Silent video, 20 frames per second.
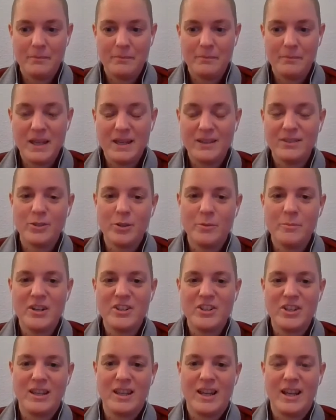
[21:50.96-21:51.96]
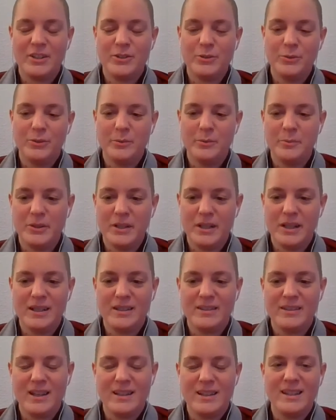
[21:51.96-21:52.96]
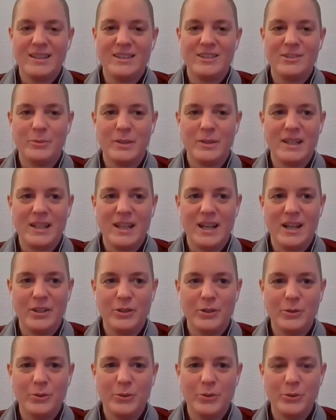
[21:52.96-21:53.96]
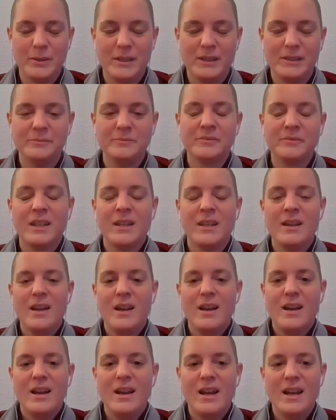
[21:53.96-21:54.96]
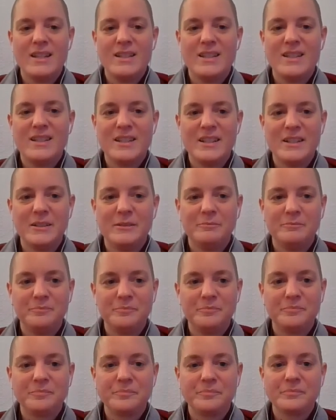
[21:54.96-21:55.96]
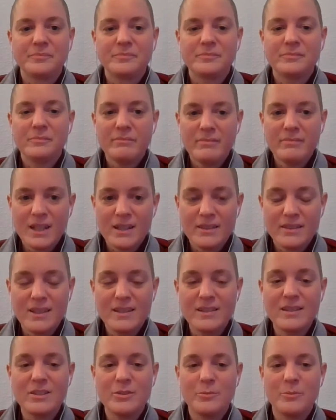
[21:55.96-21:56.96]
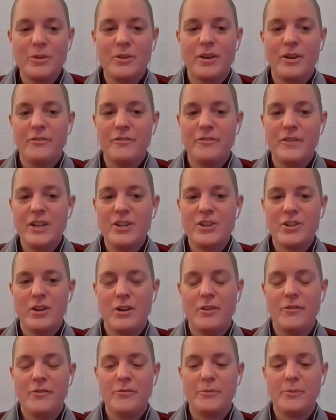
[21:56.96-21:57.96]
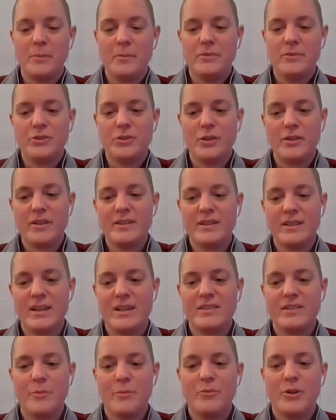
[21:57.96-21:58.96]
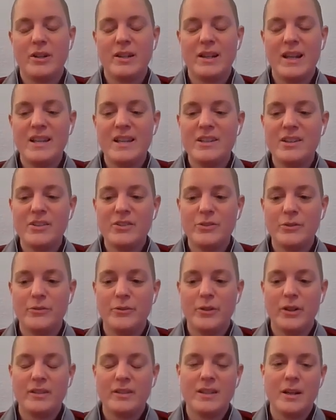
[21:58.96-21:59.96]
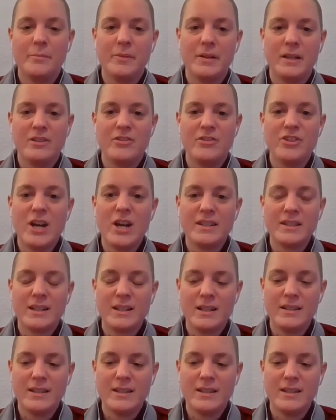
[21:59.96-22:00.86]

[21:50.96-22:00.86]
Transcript: being so much alike to the Buddha. That's really unusual. And this is more a feature of stories that are somewhat later. So for example, in Jataka